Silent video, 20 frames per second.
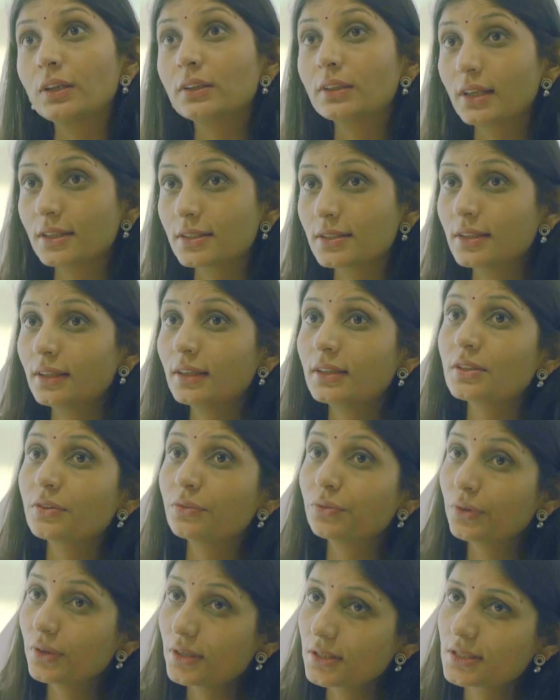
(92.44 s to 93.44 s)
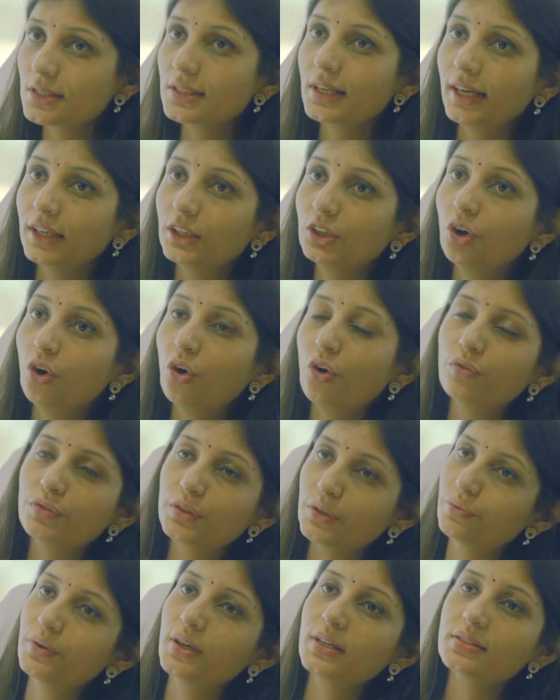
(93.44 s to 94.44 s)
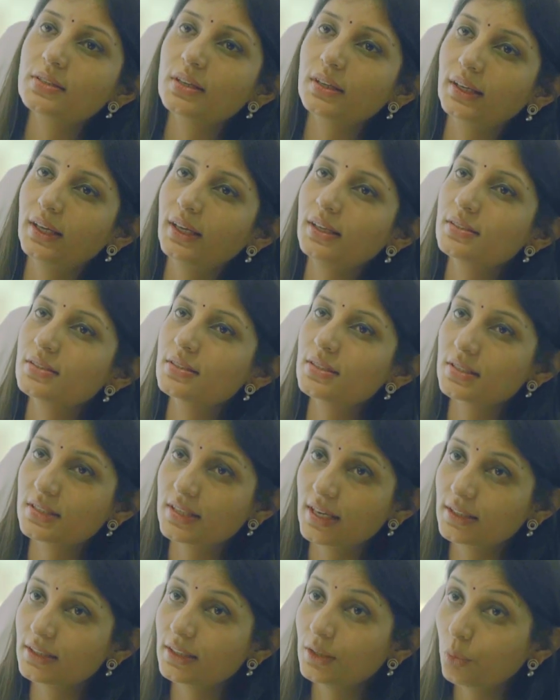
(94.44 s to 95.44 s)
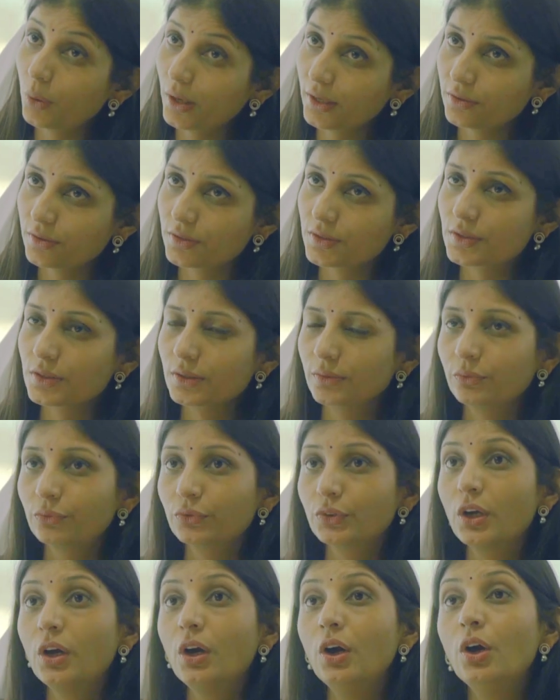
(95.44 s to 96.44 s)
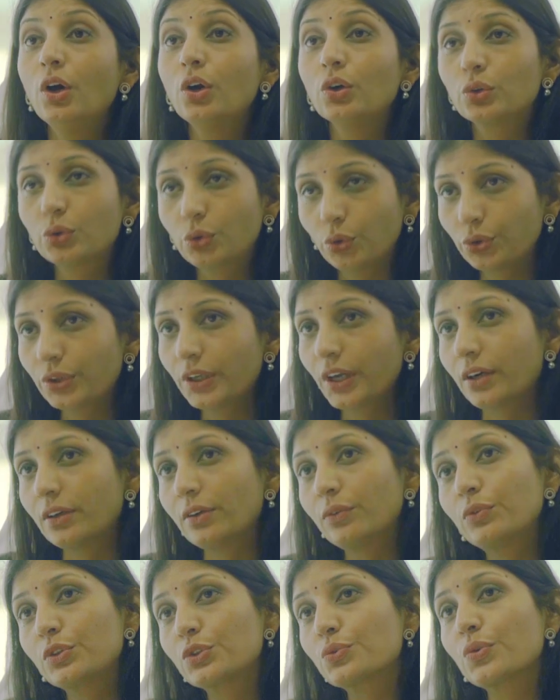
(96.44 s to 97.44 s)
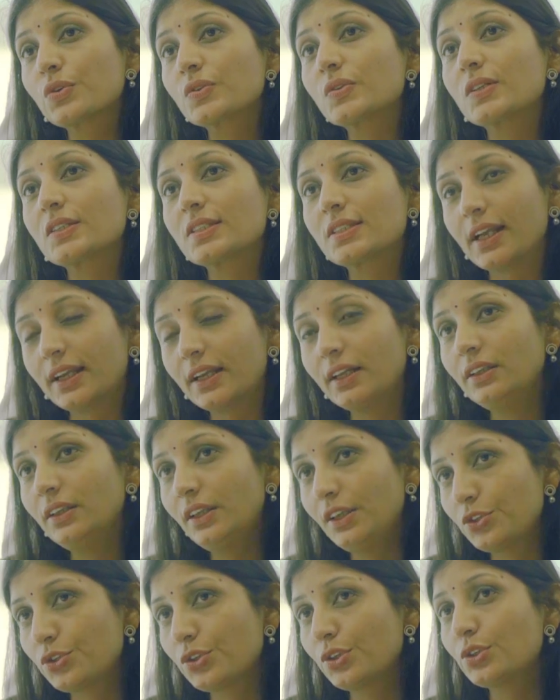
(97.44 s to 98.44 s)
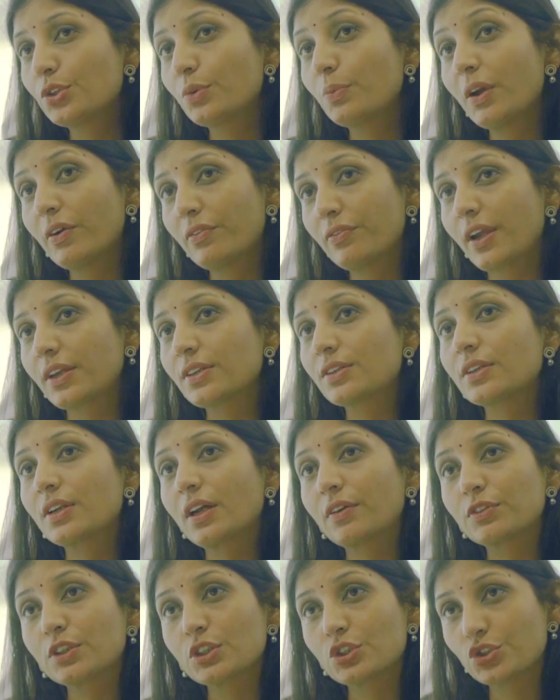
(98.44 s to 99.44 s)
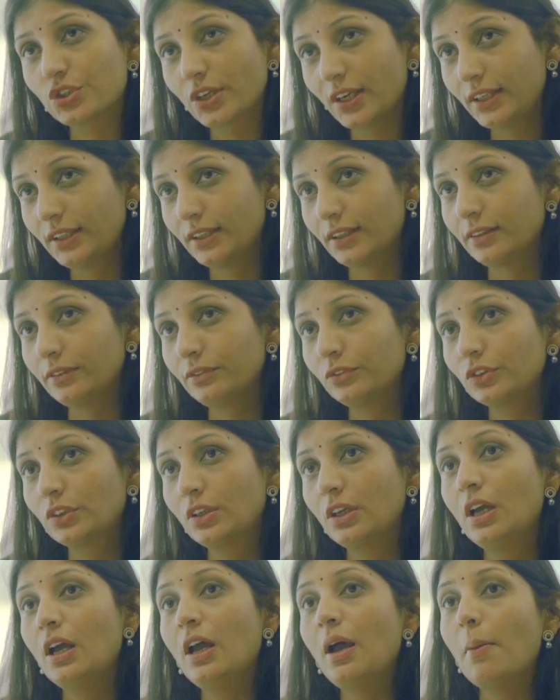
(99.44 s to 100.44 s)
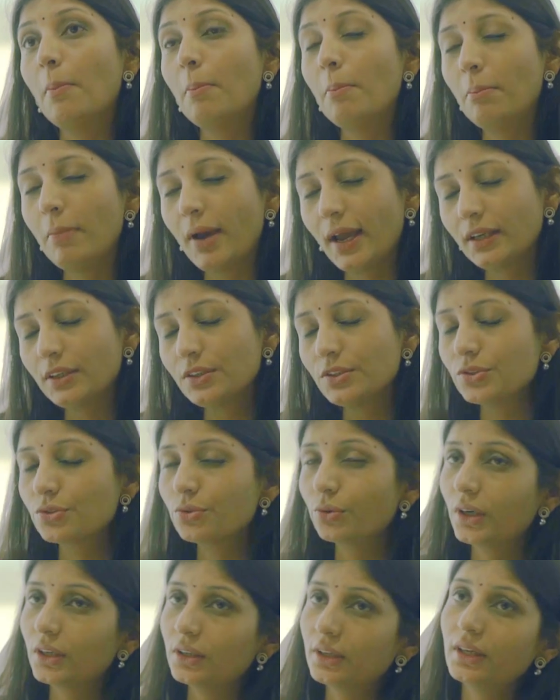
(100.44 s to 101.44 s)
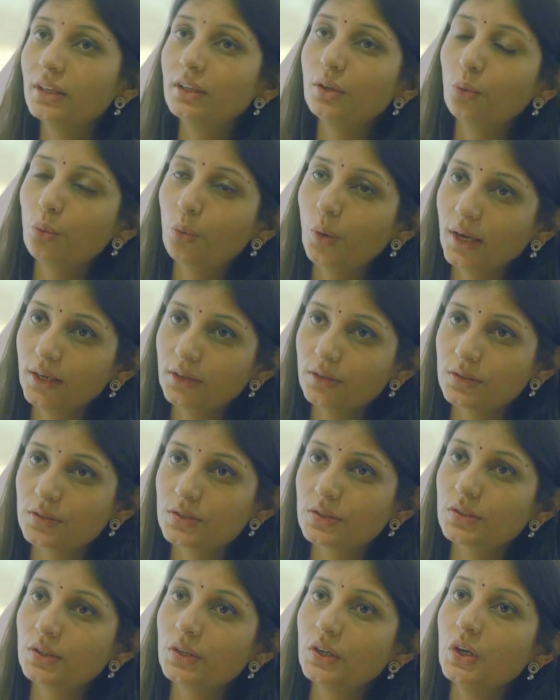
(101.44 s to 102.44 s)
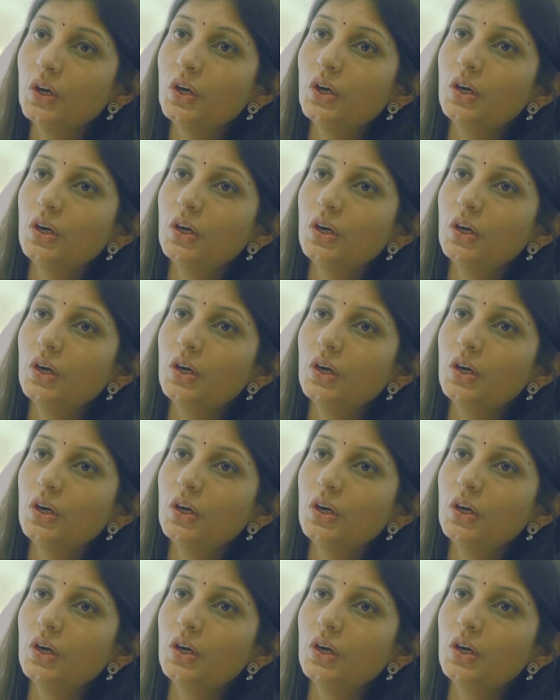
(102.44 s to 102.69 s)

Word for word: well, testing is the first line of defense against this deadly virus. Korea, which was the second nation to be affected after China, managed to contain the virus